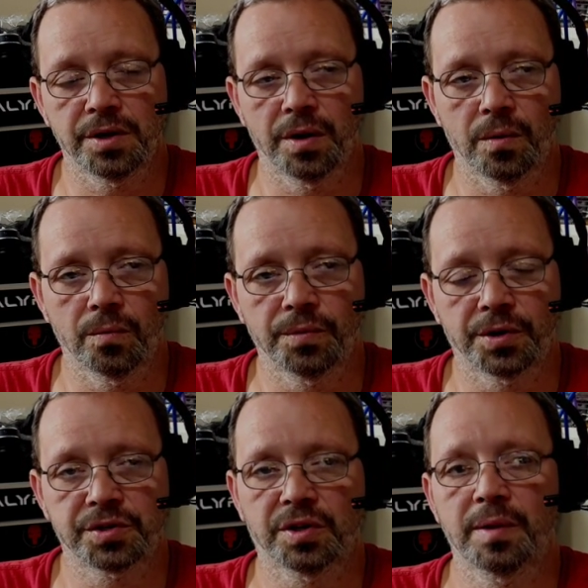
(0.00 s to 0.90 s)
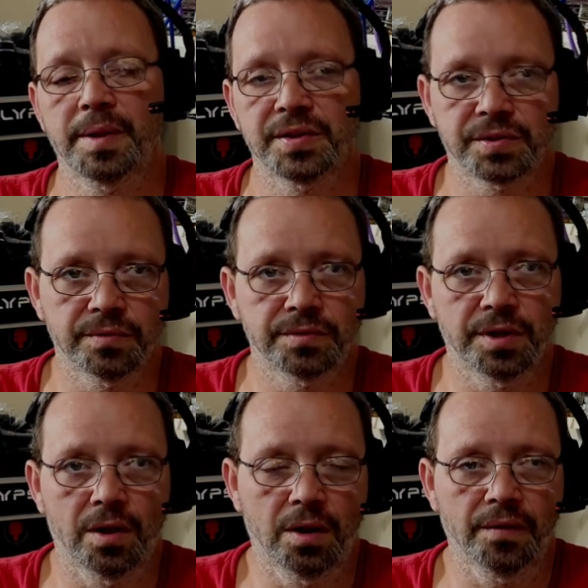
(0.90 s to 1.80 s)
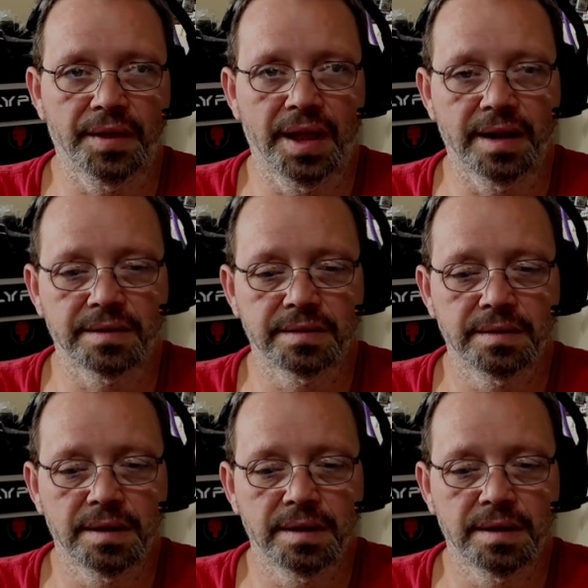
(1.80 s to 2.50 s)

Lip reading: you know, there's limits to all that.